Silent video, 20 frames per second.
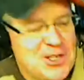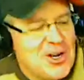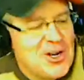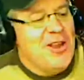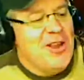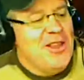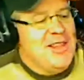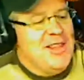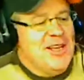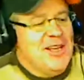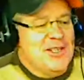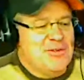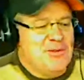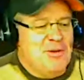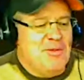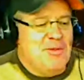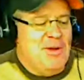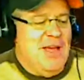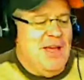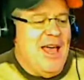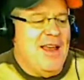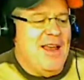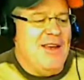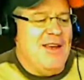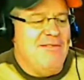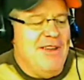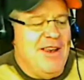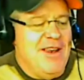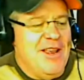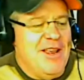started this when we
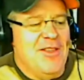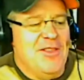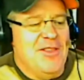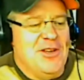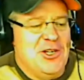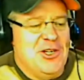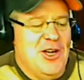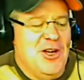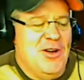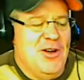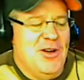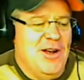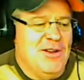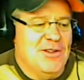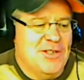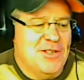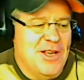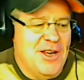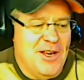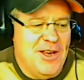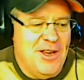had Vinny on the show, and I was kind of